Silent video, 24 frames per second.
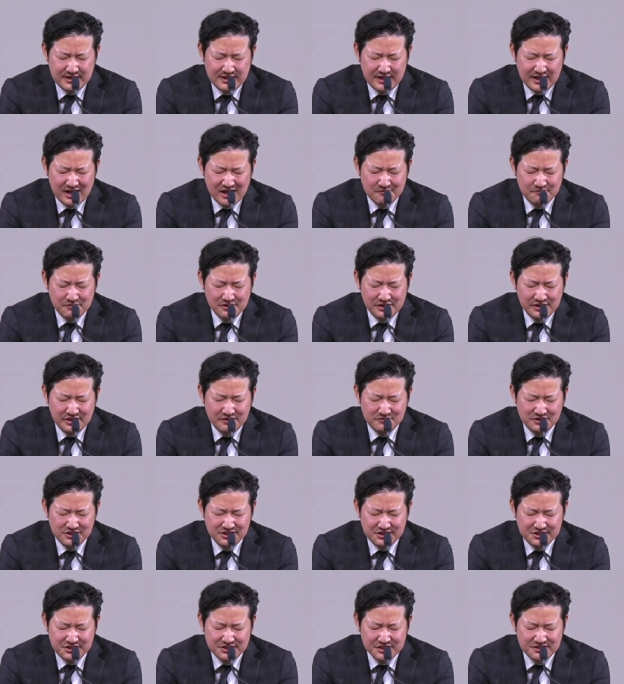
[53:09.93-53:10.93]
I believe
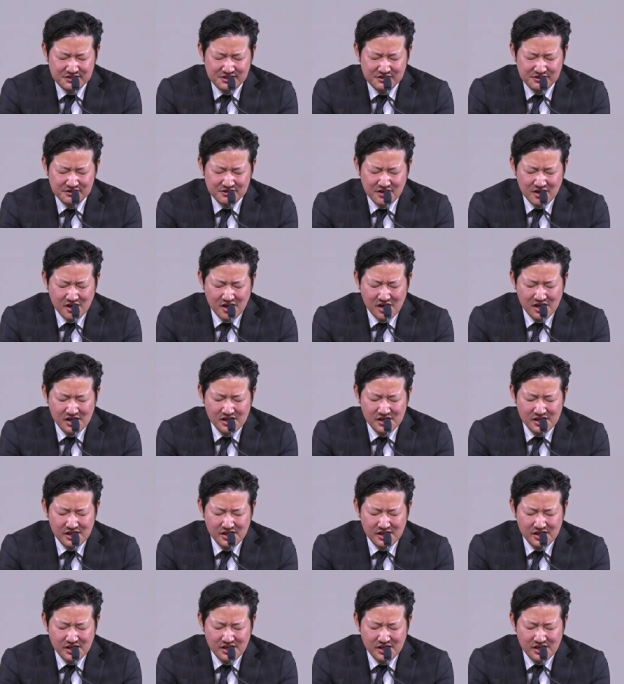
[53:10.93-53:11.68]
Jesus is God.